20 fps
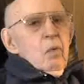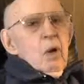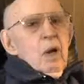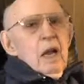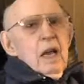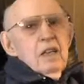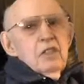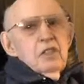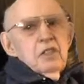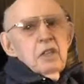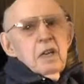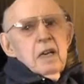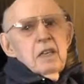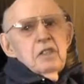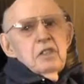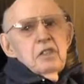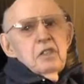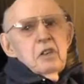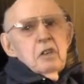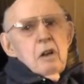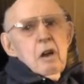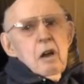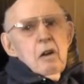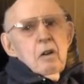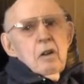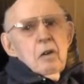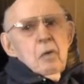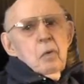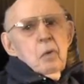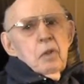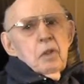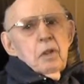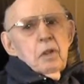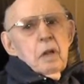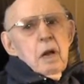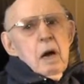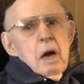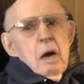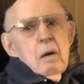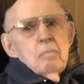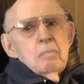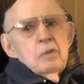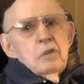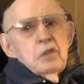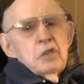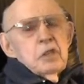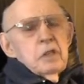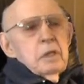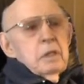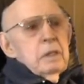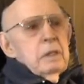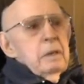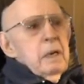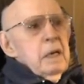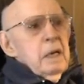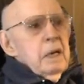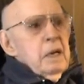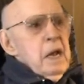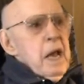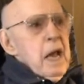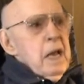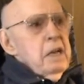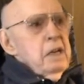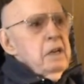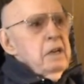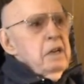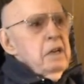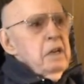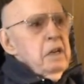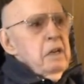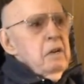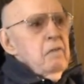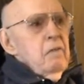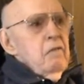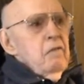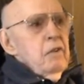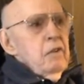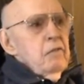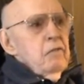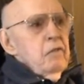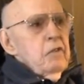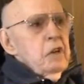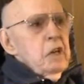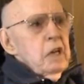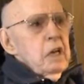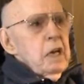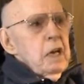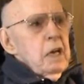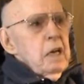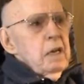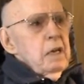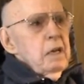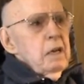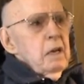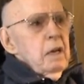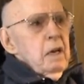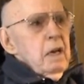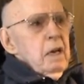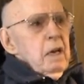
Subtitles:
Well, I started with Thompson in 1958,